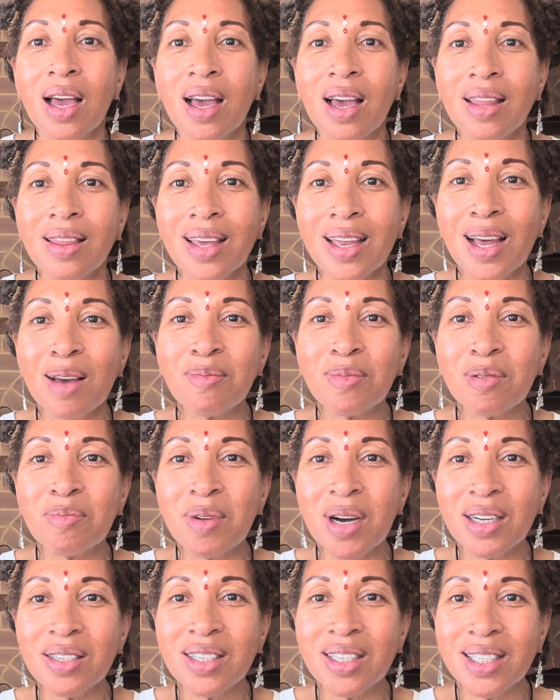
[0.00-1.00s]
that I'm
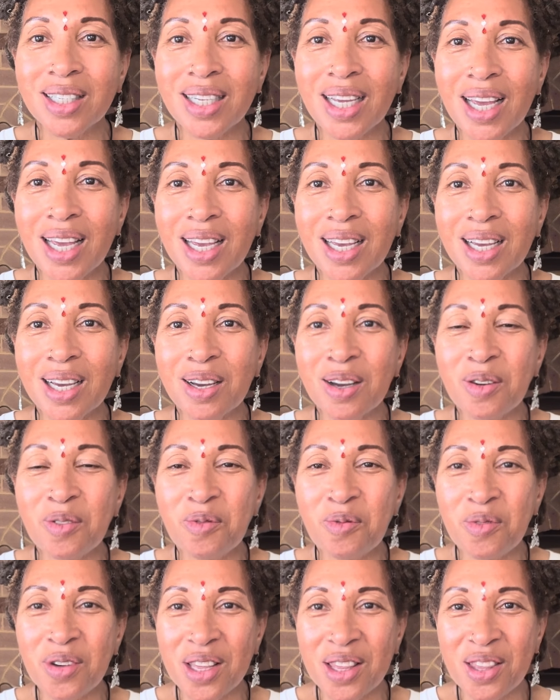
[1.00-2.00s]
about to take
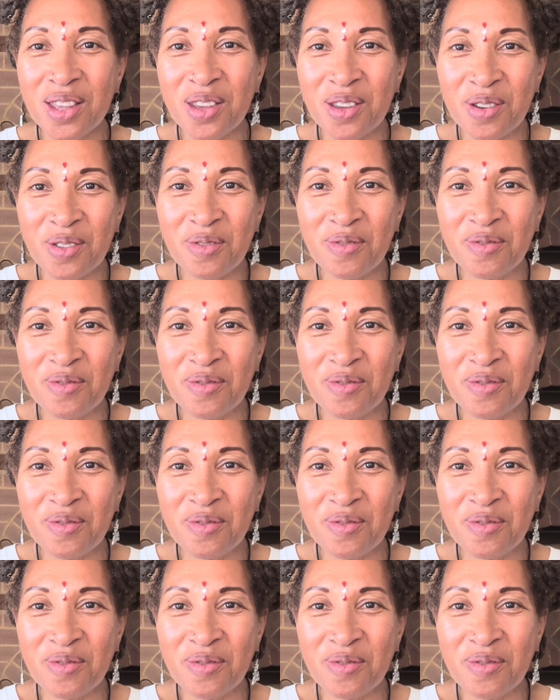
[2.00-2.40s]
with you.